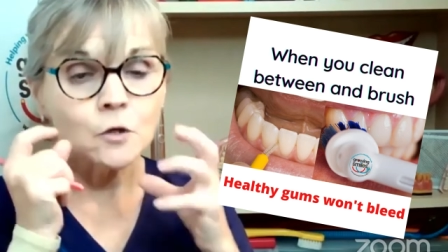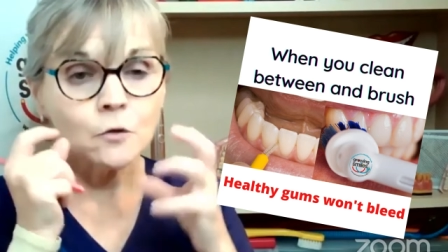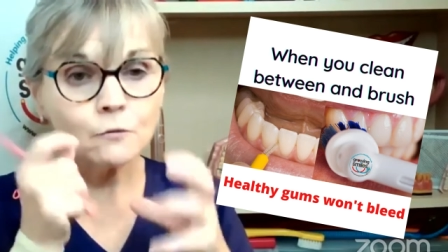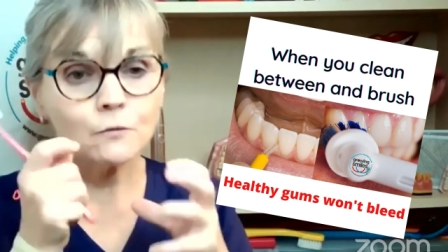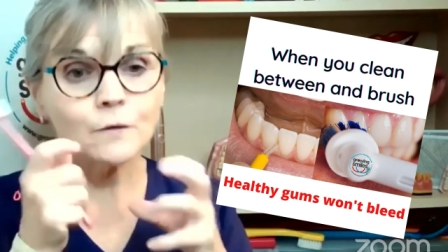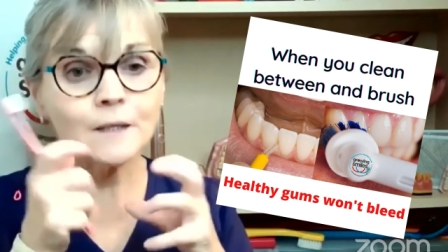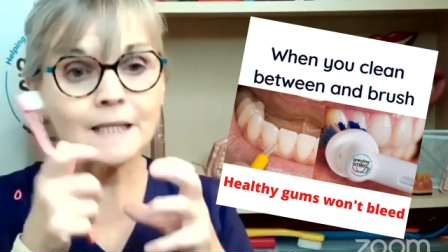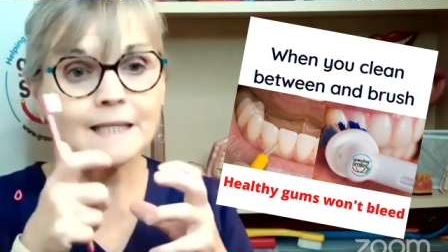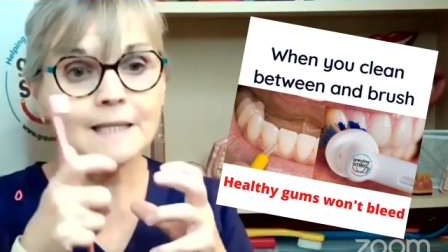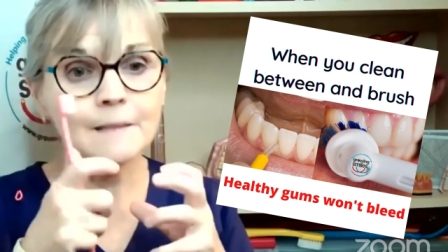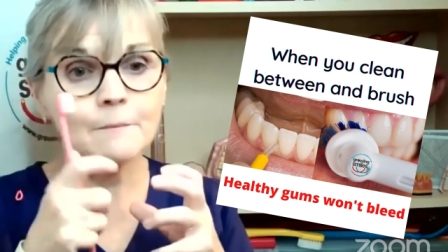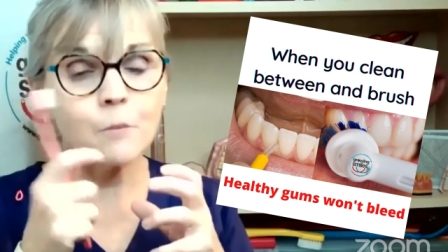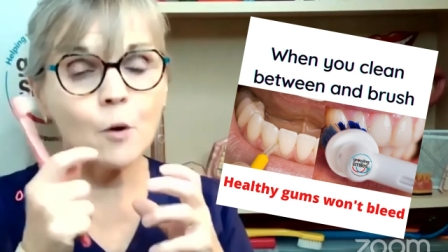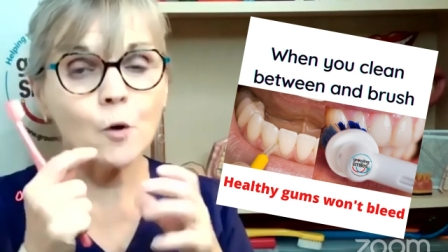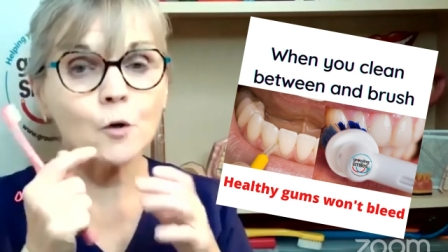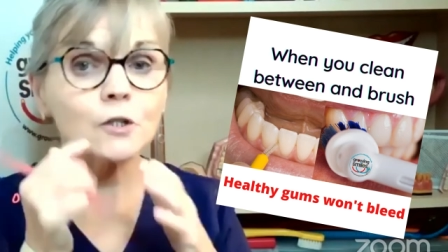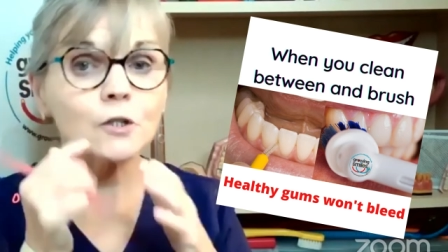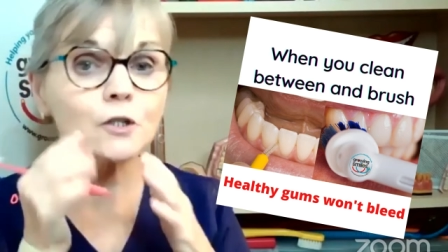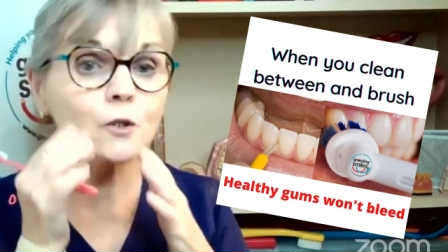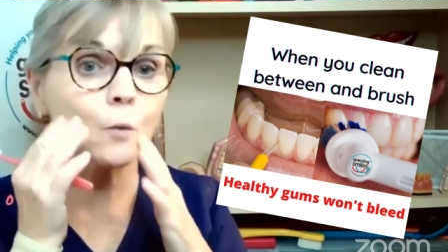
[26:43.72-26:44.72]
really
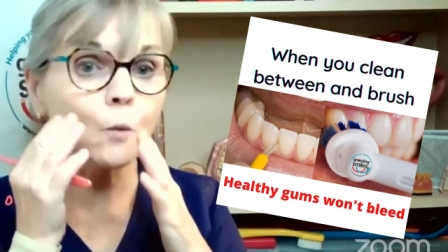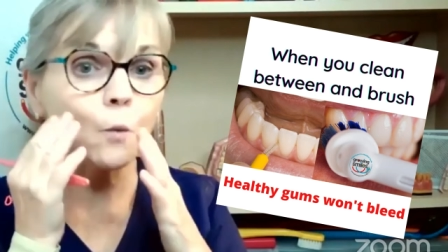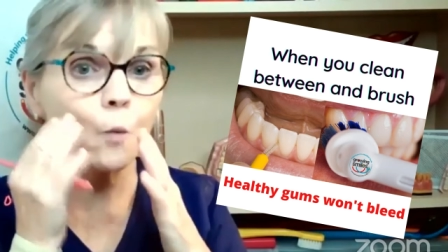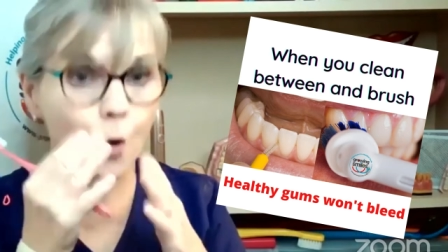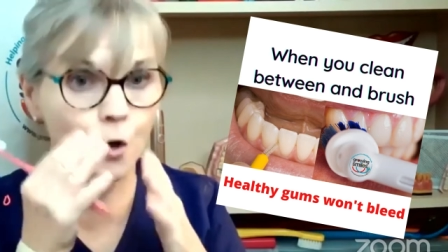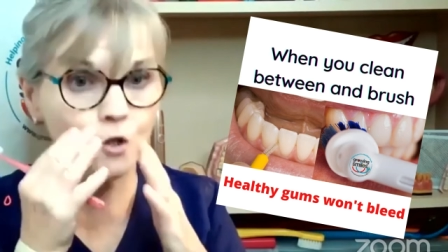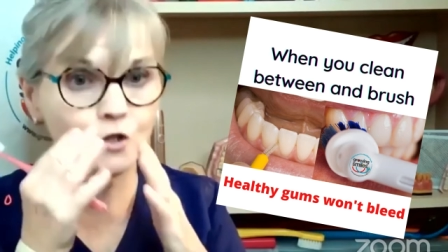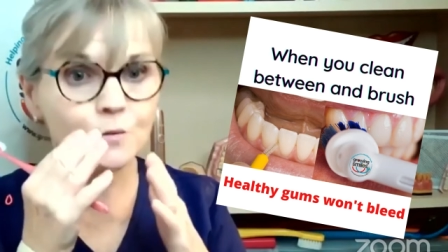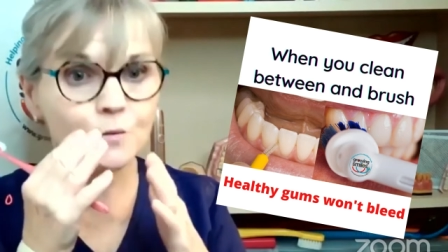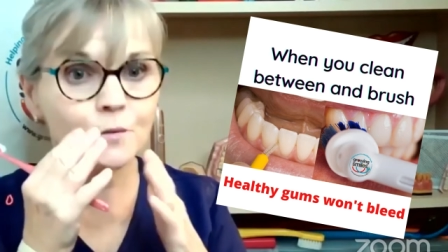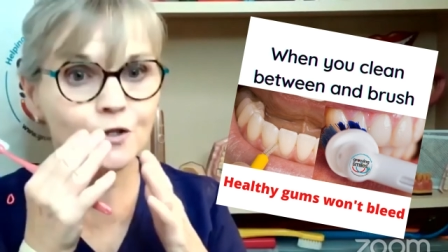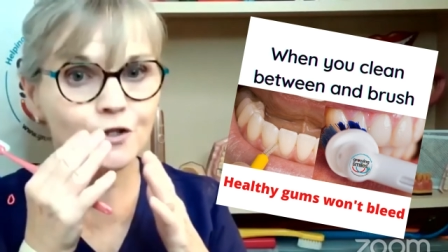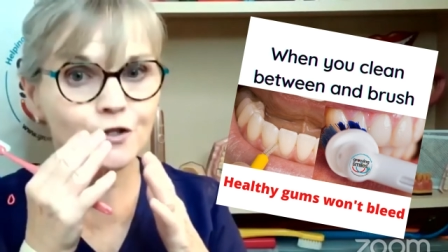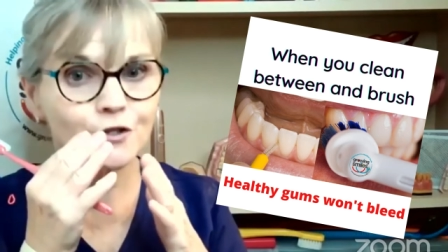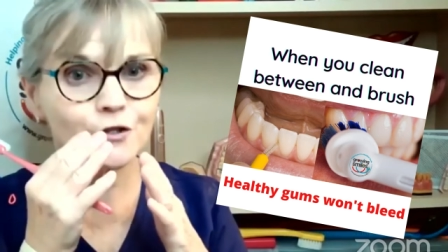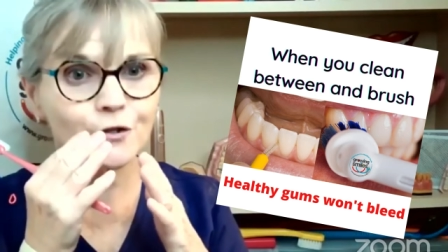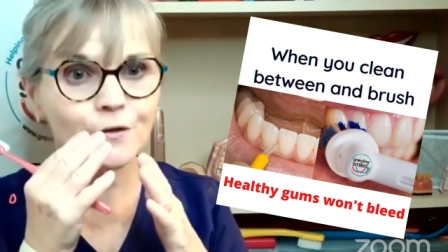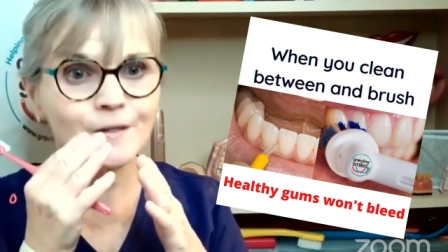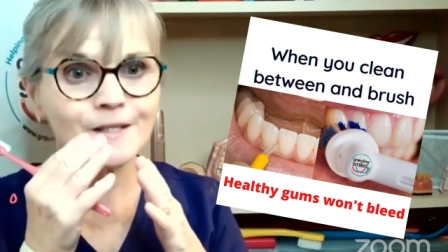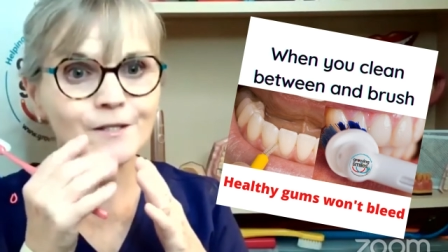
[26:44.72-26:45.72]
important to watch what you're
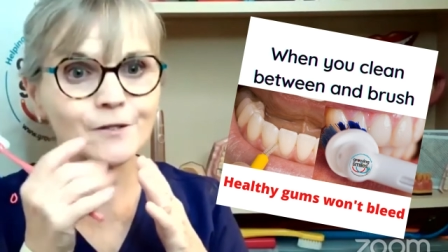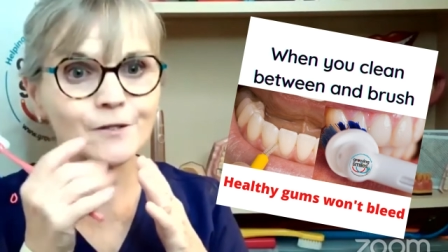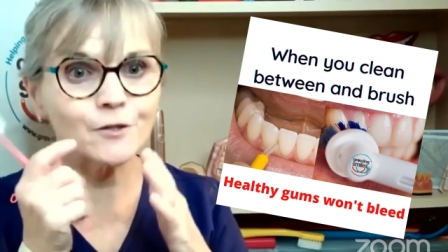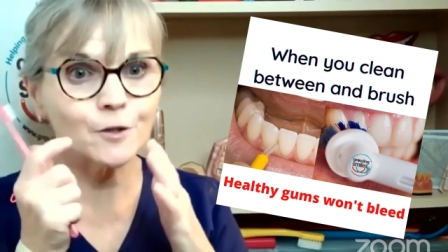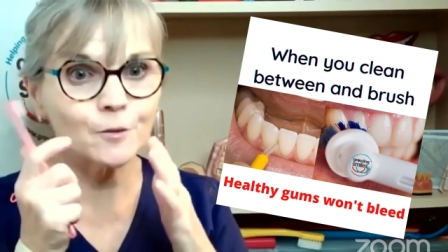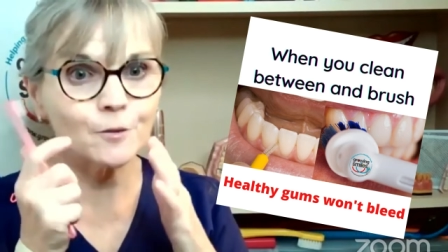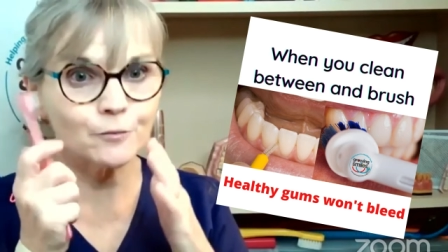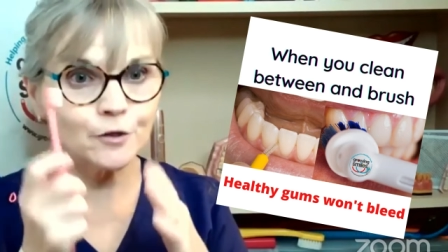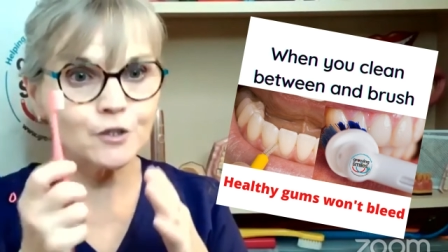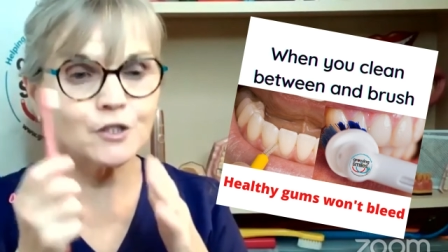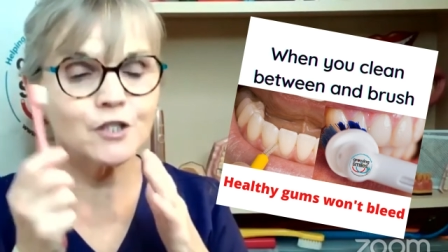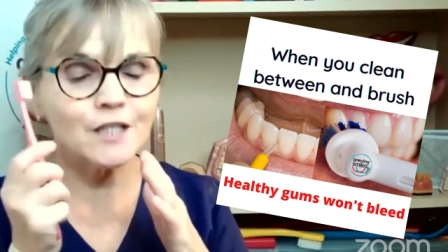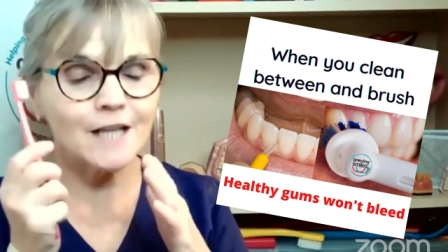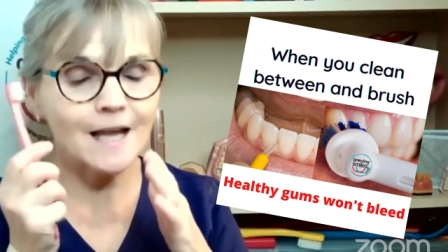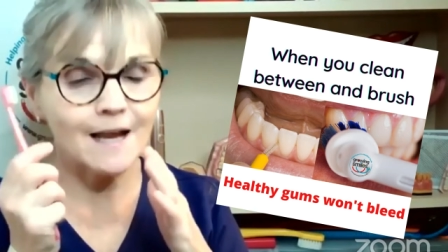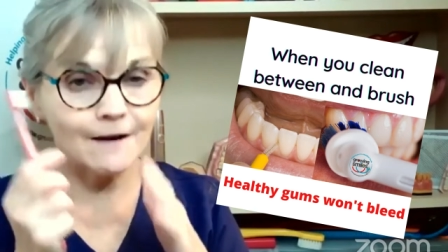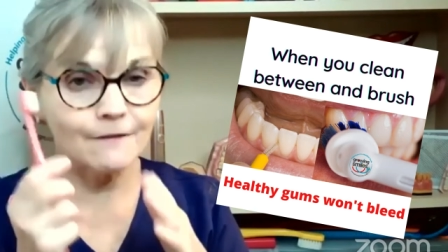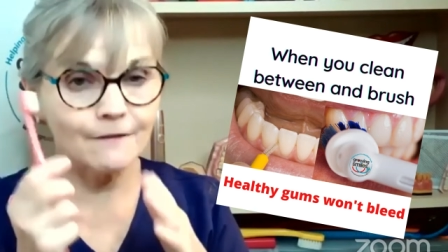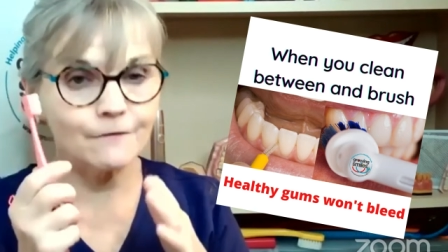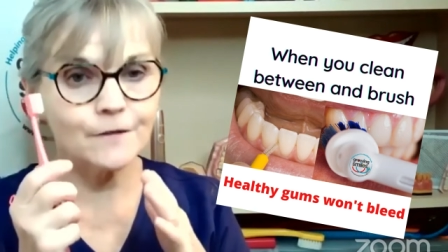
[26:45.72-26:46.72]
doing so you're brushing
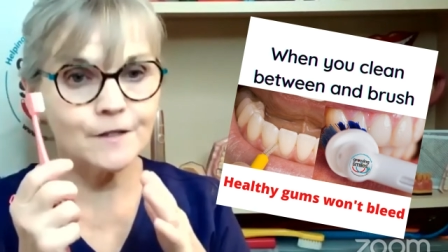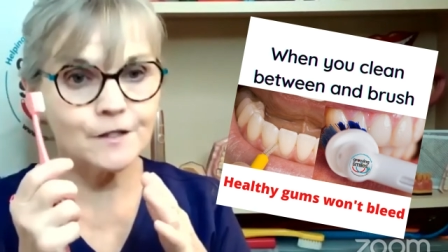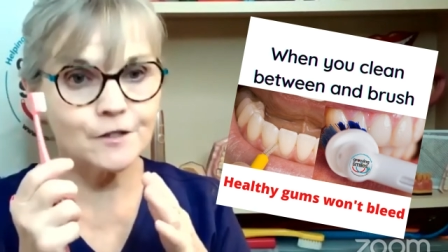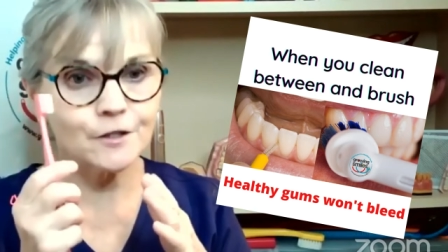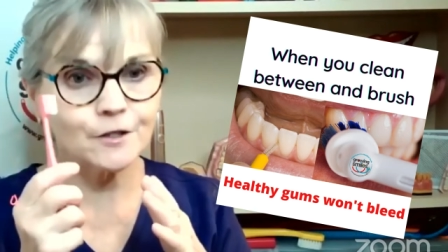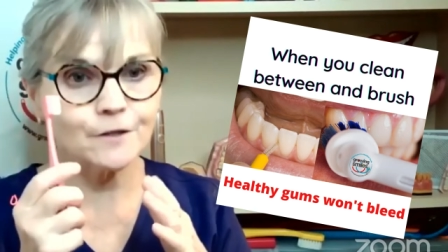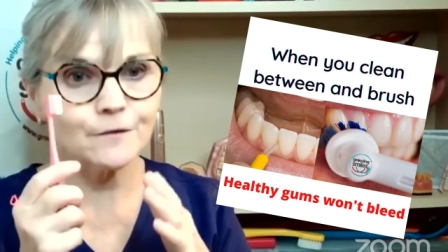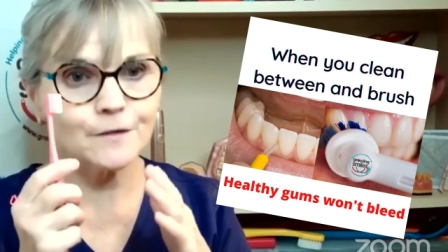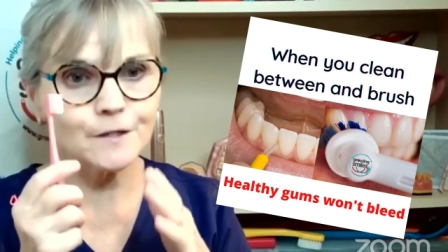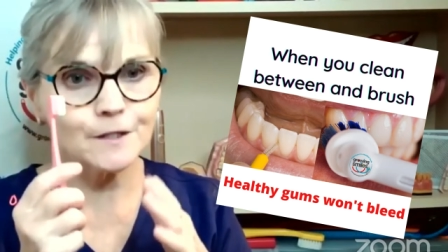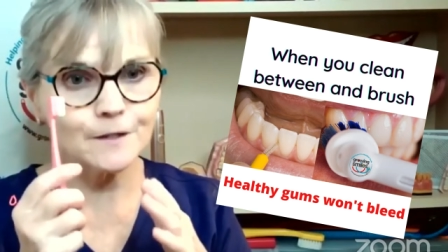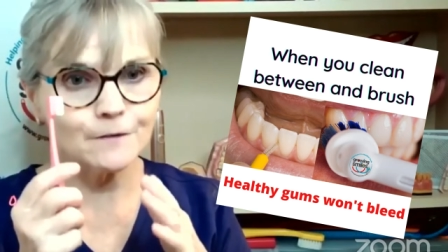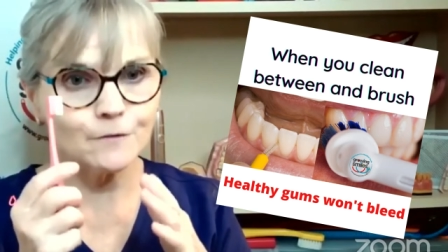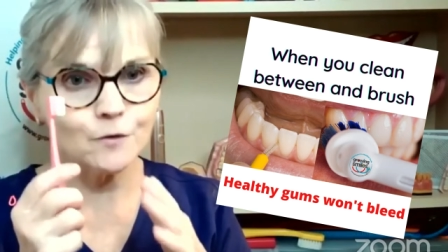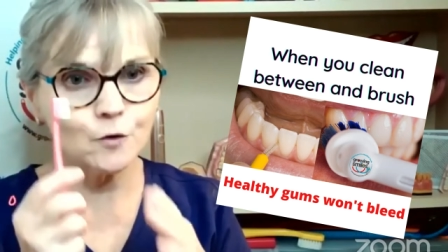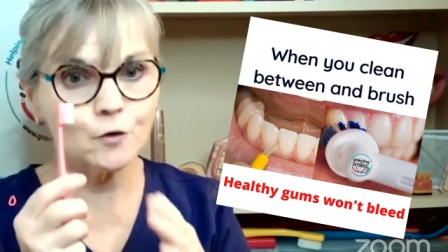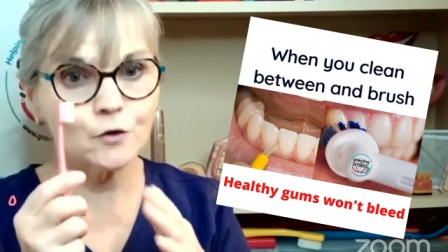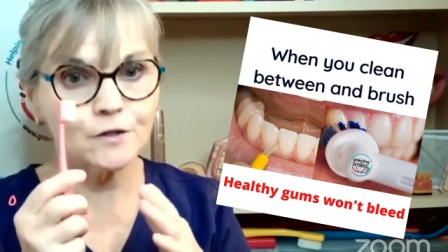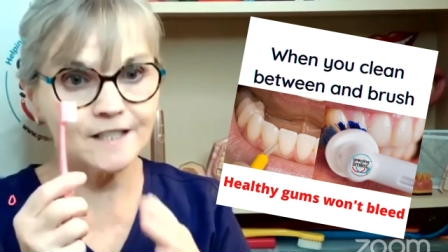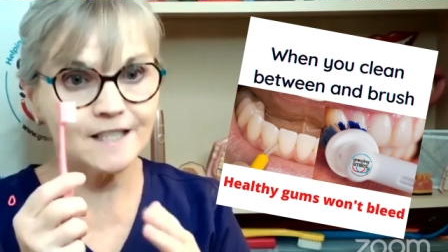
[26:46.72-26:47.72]
every surface of
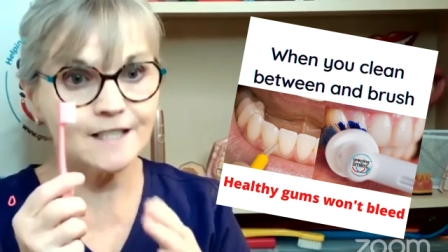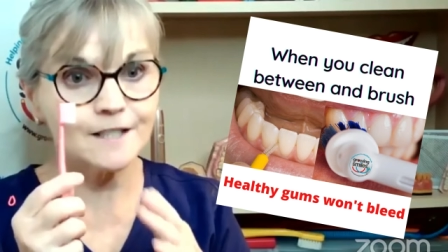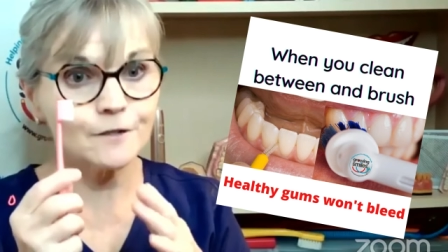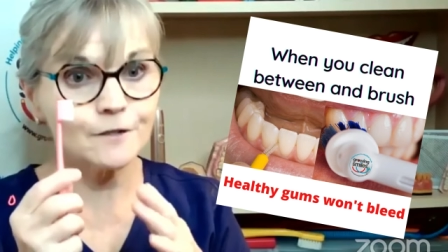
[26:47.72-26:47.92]
all teeth